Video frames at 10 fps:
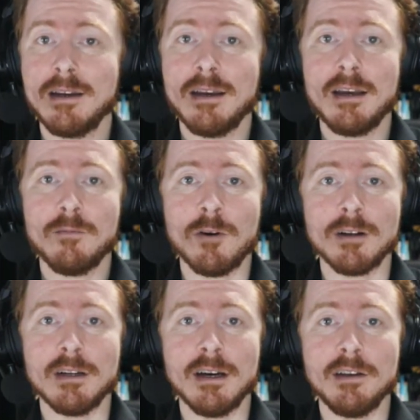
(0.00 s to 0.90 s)
and
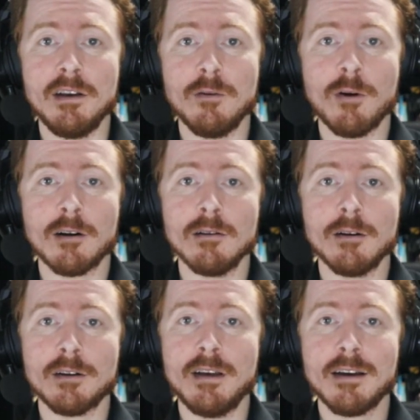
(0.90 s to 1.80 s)
want an idea where to
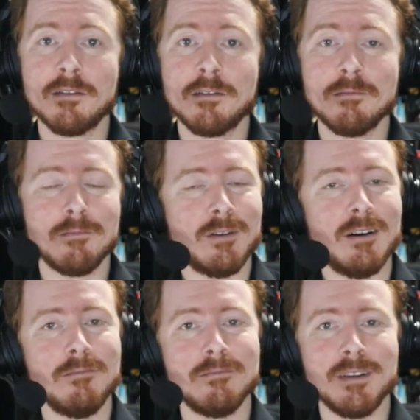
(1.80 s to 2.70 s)
look next,
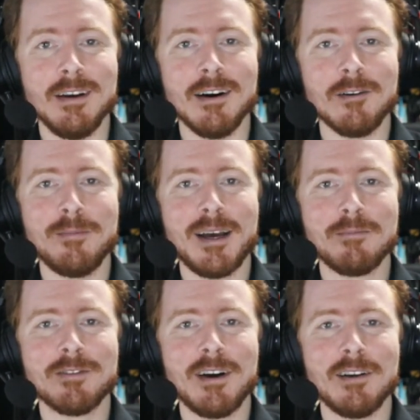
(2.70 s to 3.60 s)
well, the auto
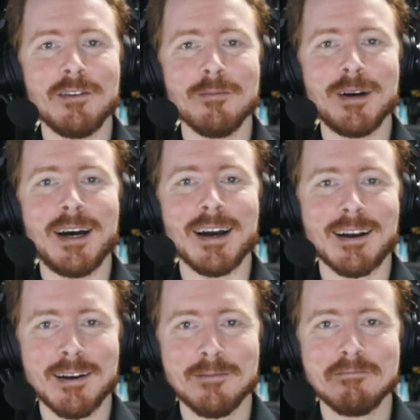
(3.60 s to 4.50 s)
map's got your
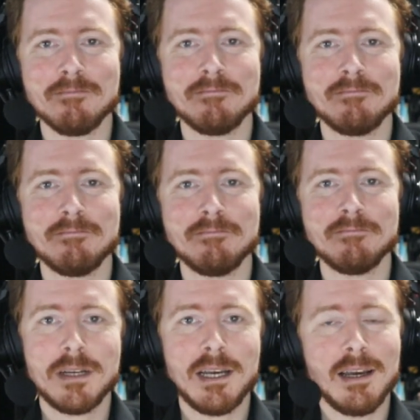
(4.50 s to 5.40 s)
back.
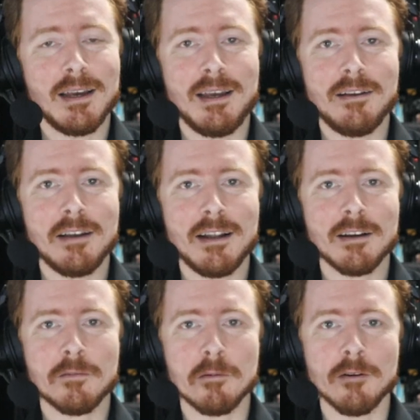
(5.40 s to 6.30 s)
And that
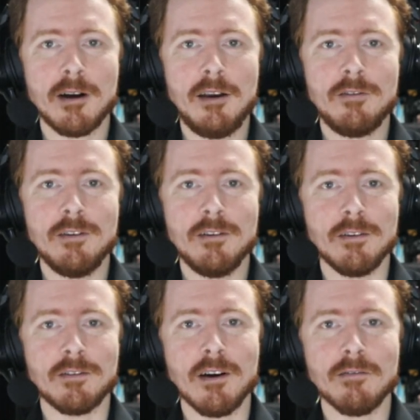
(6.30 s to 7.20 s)
exploration and
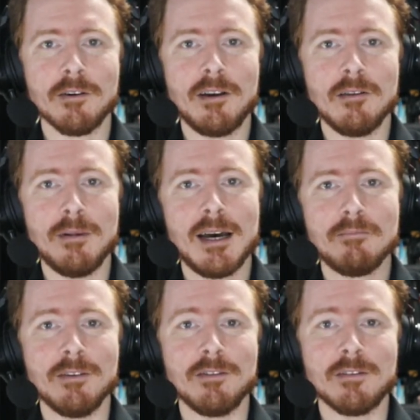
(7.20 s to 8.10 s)
discovery of the
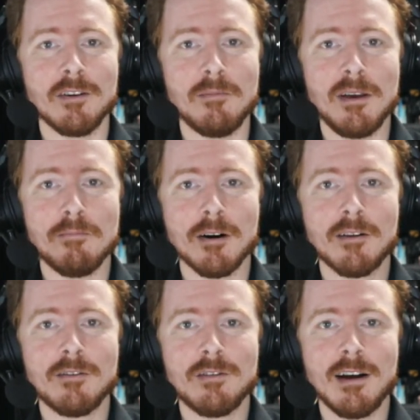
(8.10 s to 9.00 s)
map is going to be a
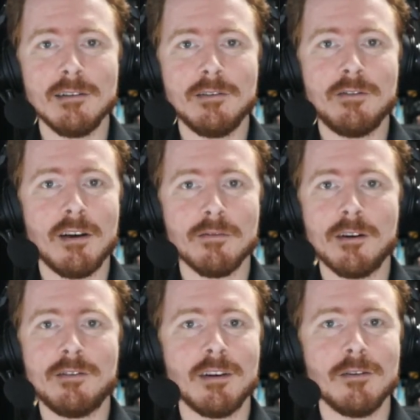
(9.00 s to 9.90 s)
part of the challenge
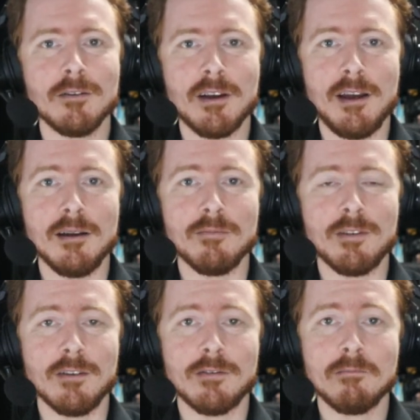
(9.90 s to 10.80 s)
every single game,
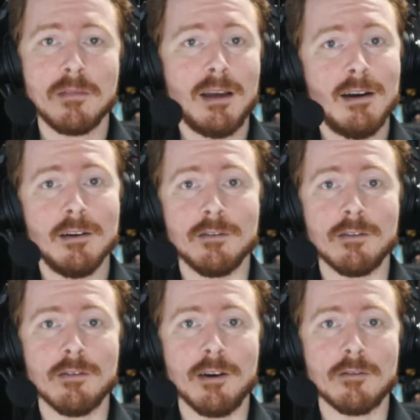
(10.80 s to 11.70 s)
since,
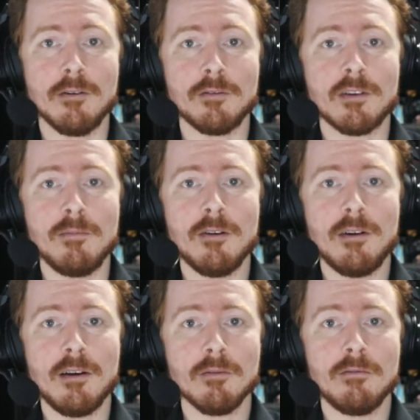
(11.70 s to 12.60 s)
just like those
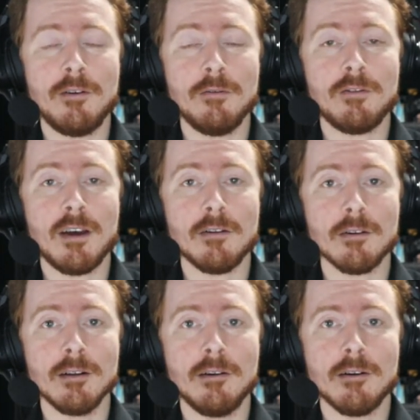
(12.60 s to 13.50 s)
community reviews said
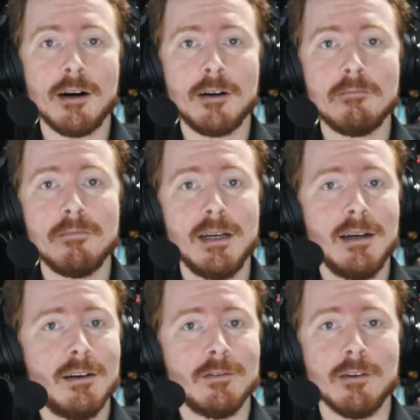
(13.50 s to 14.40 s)
earlier on,
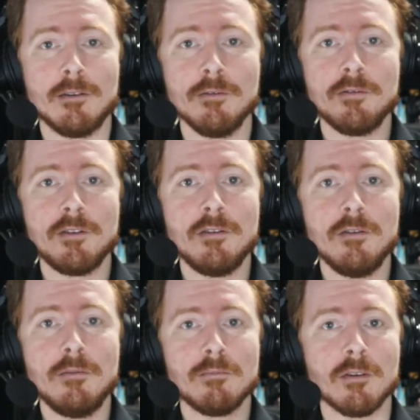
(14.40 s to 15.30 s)
Tunnels of
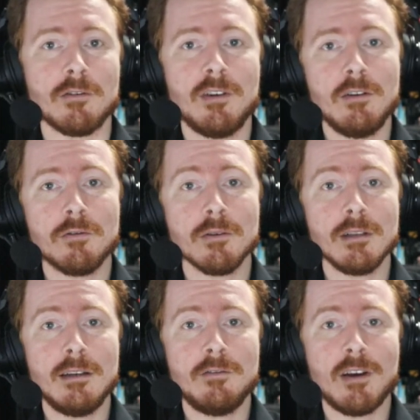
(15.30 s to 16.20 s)
Doom
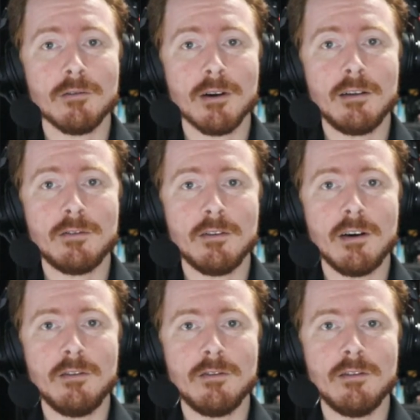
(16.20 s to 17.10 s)
procedurally generates a
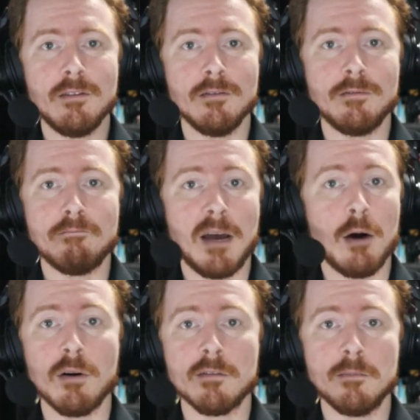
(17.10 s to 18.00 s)
dungeon of
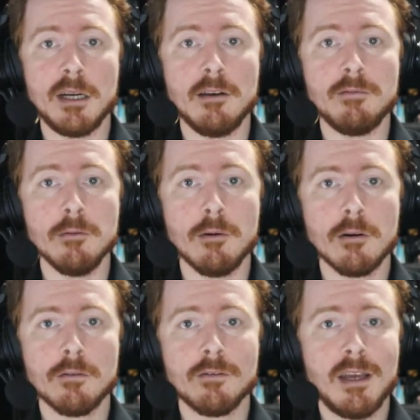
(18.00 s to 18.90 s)
however many
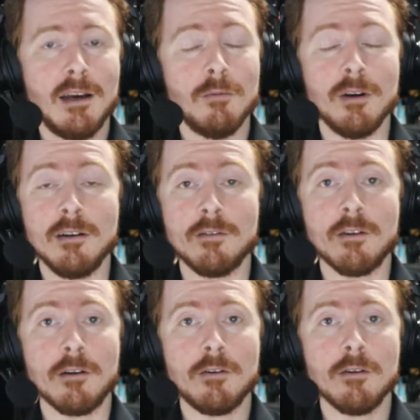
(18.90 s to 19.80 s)
floors when you
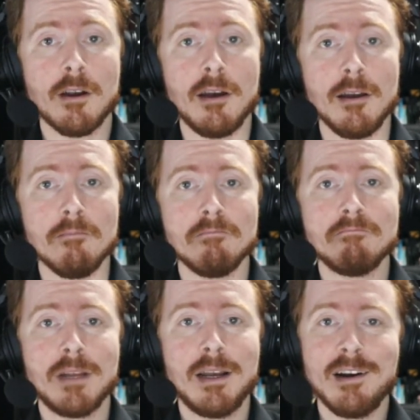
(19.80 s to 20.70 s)
start your game.
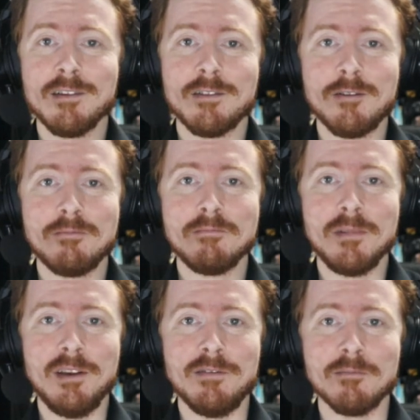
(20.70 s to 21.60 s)
So,
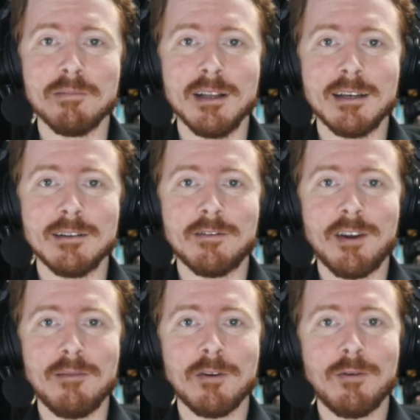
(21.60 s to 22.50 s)
even playing the
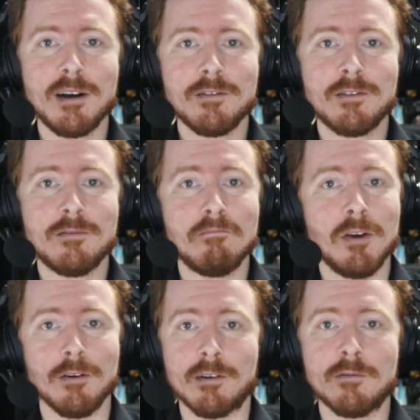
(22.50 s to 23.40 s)
same quest,
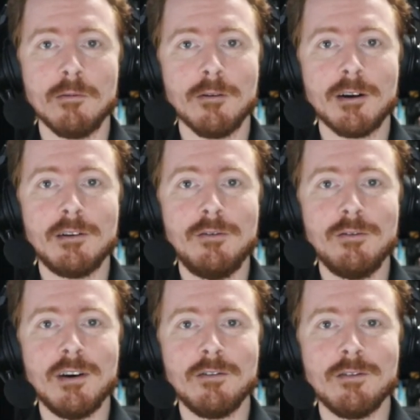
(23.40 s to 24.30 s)
you're exploring a new
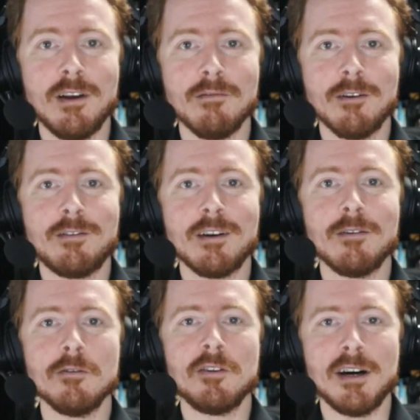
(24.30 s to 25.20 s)
dungeon every
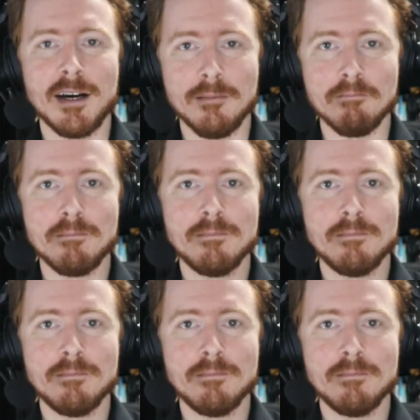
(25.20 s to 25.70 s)
single time.